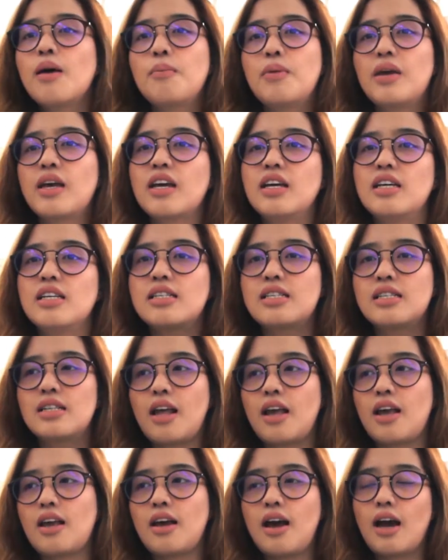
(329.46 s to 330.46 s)
because
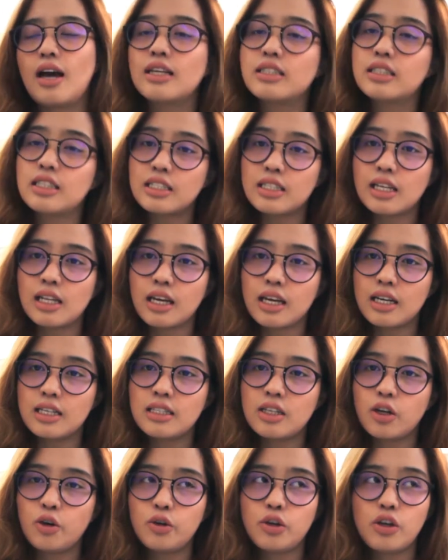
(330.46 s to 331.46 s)
like I just like I
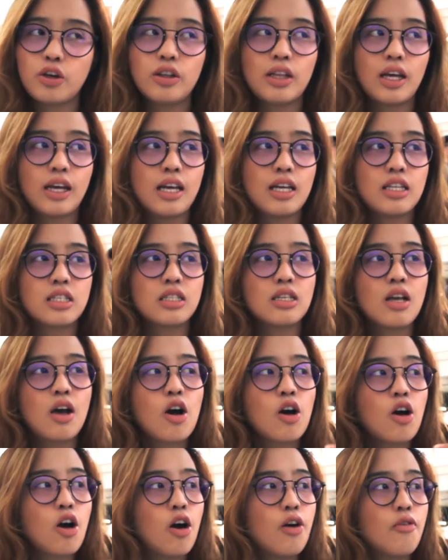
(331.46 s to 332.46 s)
told you like it's
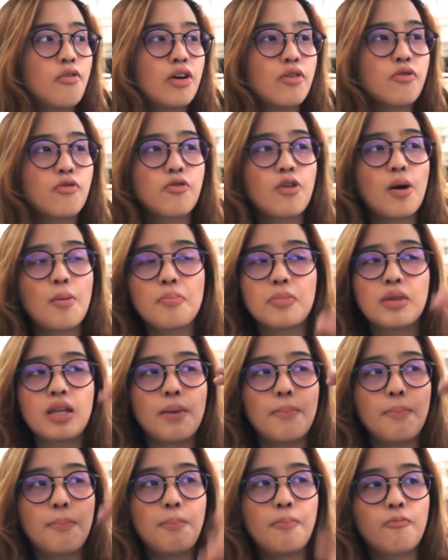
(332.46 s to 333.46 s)
covered from
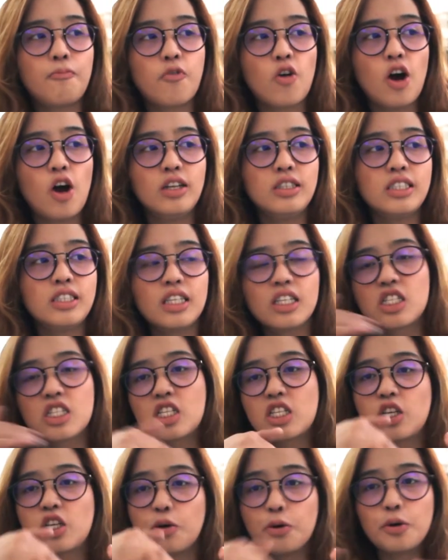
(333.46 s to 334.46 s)
the front
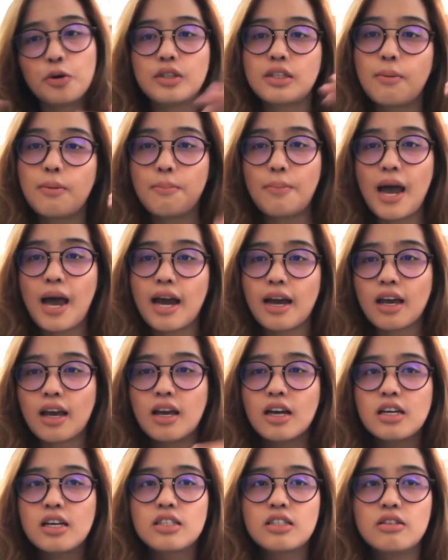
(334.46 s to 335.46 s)
to the back.
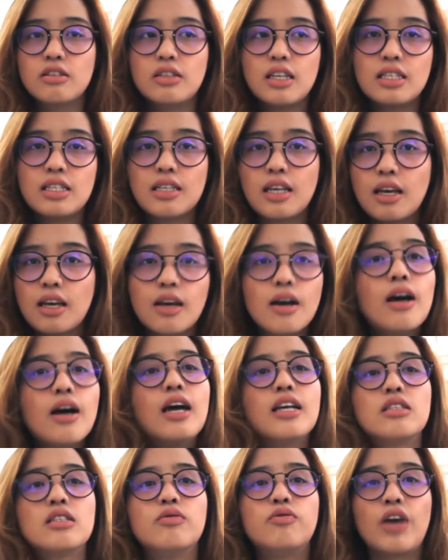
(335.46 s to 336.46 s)
So that's like
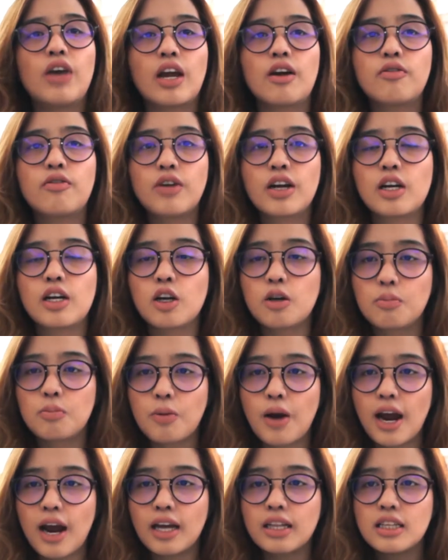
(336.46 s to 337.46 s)
that's very very good
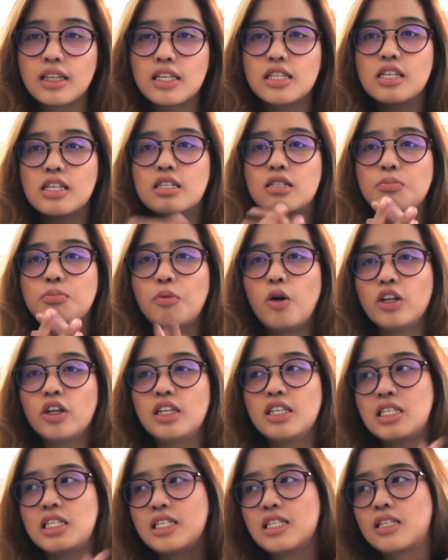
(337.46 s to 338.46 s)
brand. This is
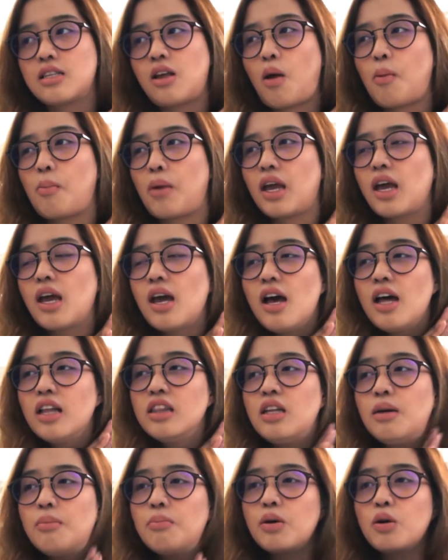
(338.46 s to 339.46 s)
modess. This is like my
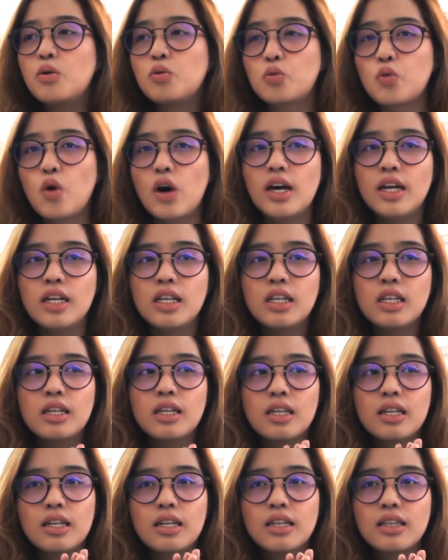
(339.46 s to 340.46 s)
number
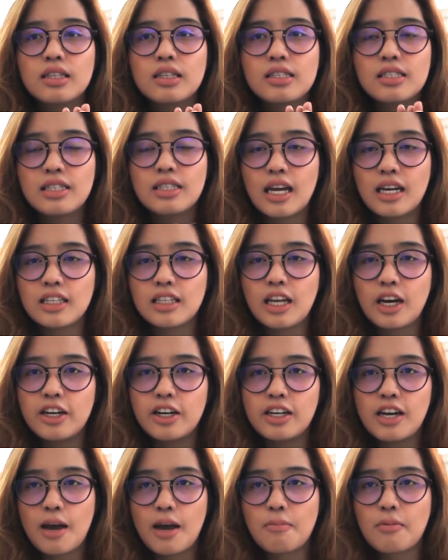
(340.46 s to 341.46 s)
one
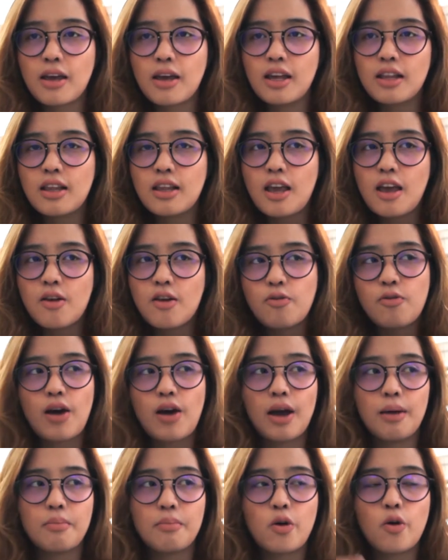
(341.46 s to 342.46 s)
sanitary napkin if
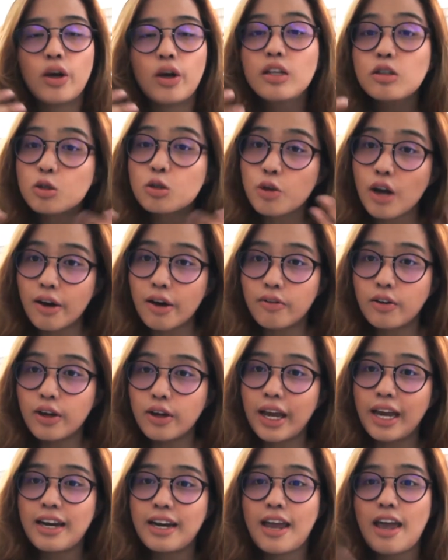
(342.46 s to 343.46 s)
I'm going to travel
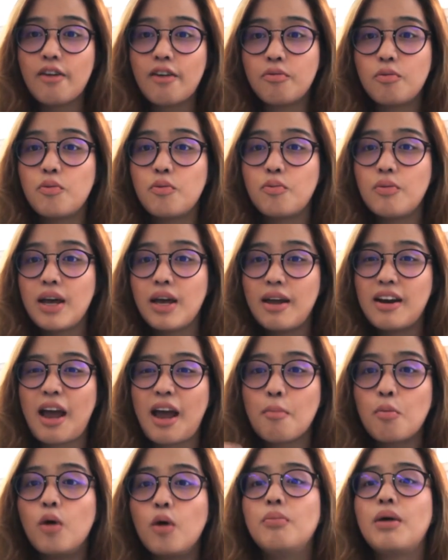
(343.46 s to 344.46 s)
and I have and
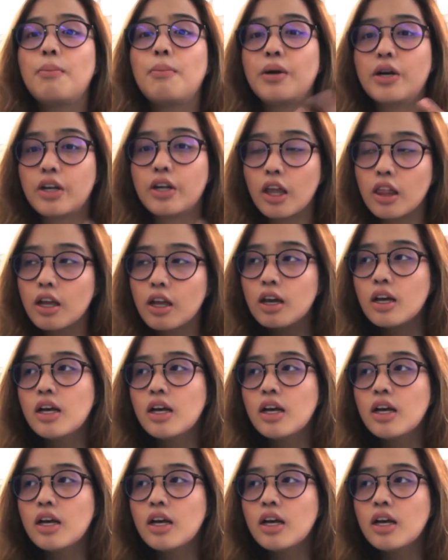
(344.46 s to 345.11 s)
I'm on my period.